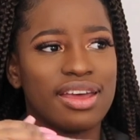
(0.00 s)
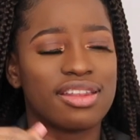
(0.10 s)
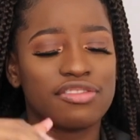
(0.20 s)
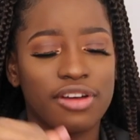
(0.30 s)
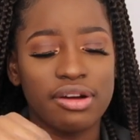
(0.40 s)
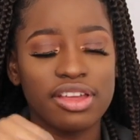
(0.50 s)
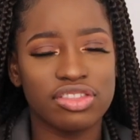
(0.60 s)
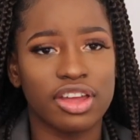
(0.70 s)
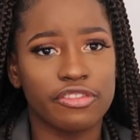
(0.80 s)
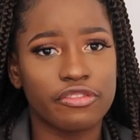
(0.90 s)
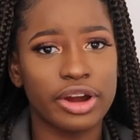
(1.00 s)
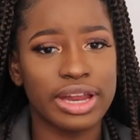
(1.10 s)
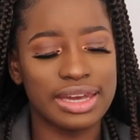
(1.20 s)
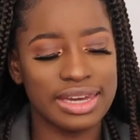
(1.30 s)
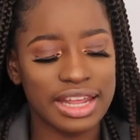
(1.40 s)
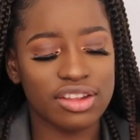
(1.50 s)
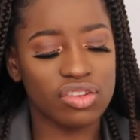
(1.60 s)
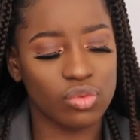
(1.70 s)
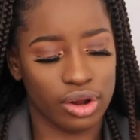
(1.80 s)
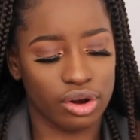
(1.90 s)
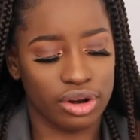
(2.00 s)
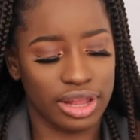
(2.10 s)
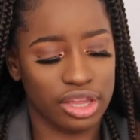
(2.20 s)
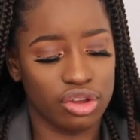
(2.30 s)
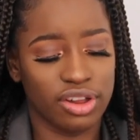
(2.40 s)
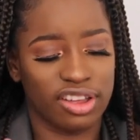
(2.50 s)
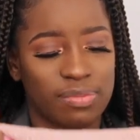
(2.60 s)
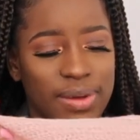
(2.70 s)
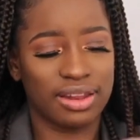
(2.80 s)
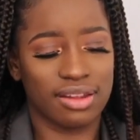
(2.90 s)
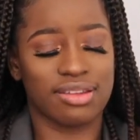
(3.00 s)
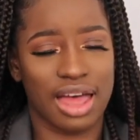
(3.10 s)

it's very thin. For a knit sweater, like you'd expect it